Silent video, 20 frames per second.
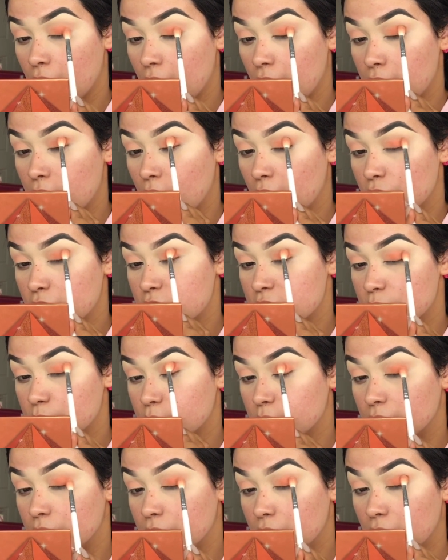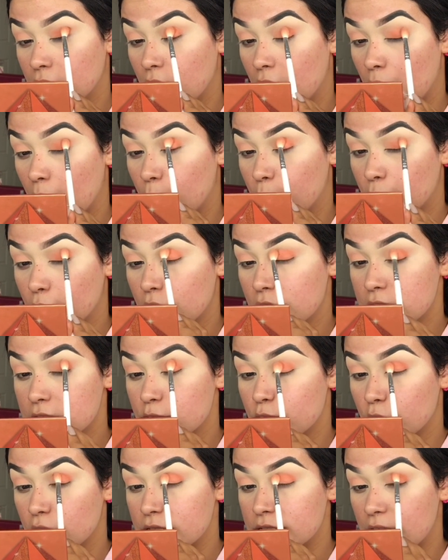And now we're just blending upwards.
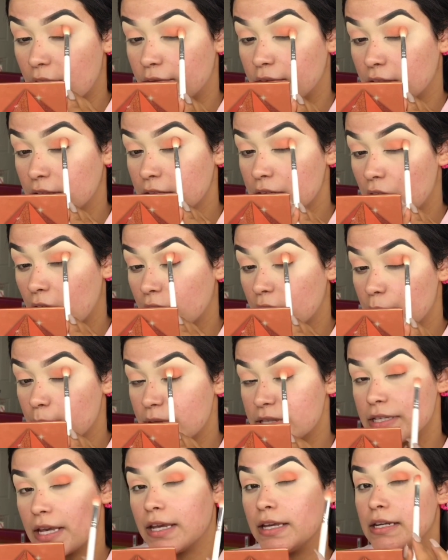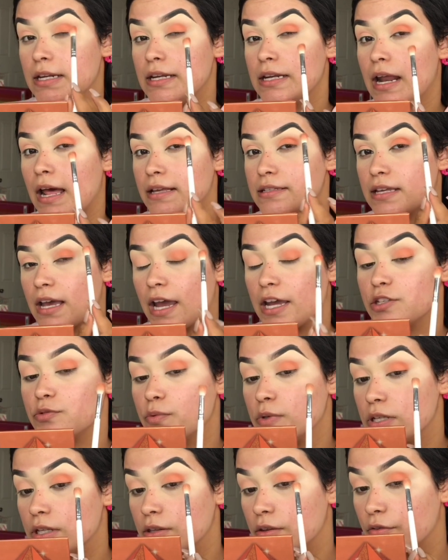We're definitely not gonna be taking it as high as
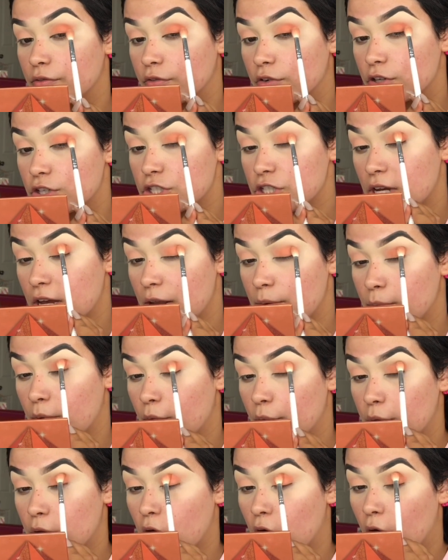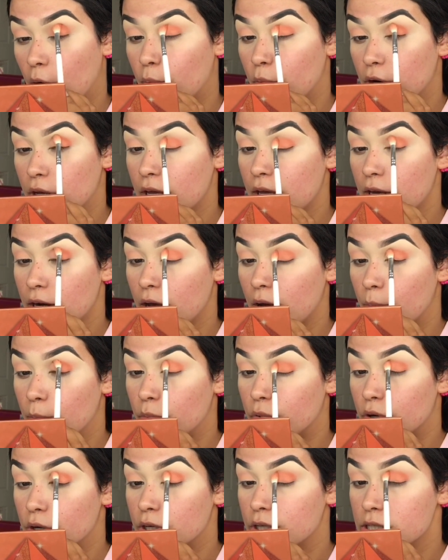we did the first shade, but we are bringing it
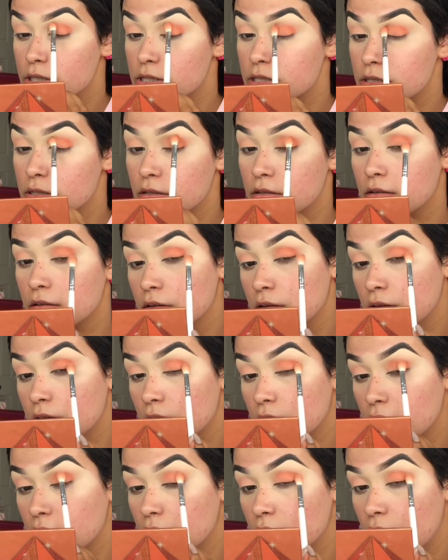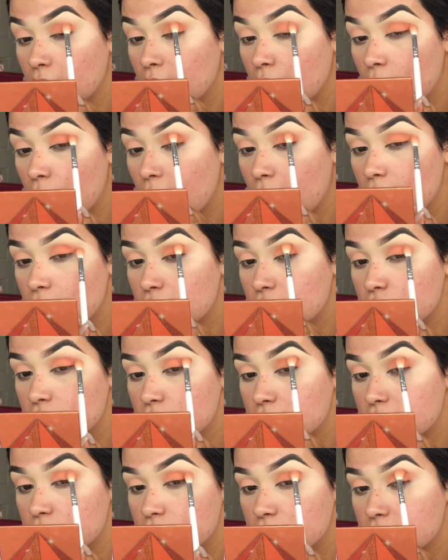upwards. And
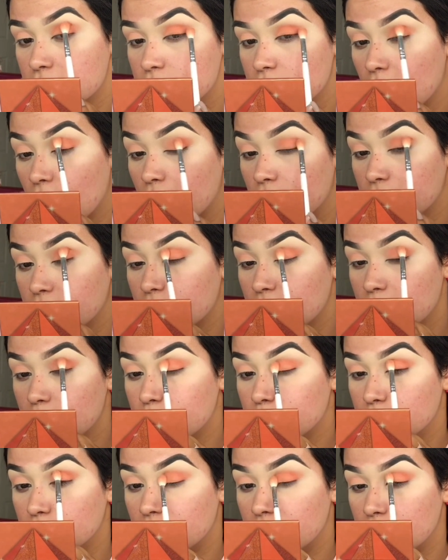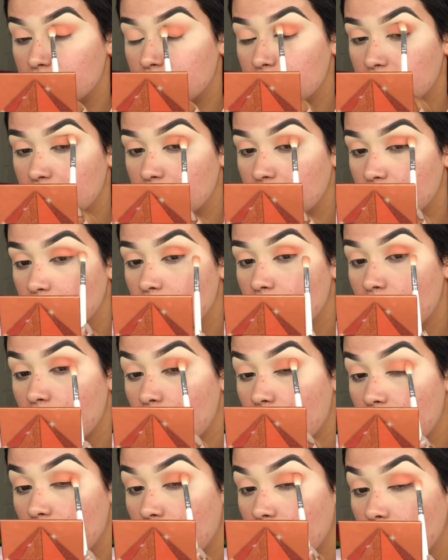just softly blending
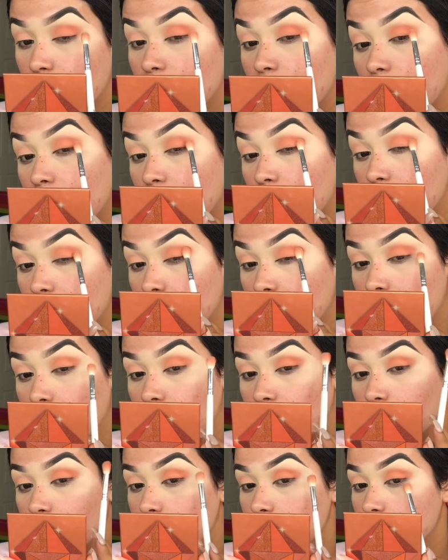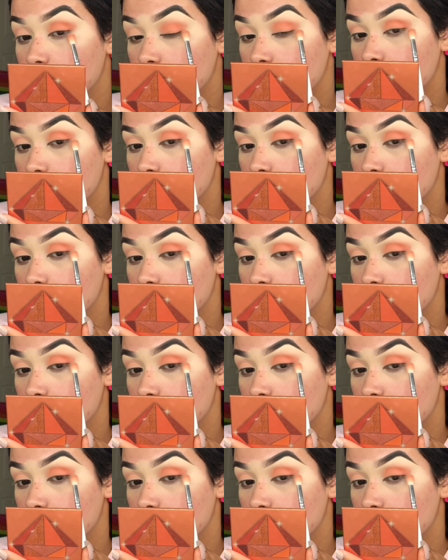that out.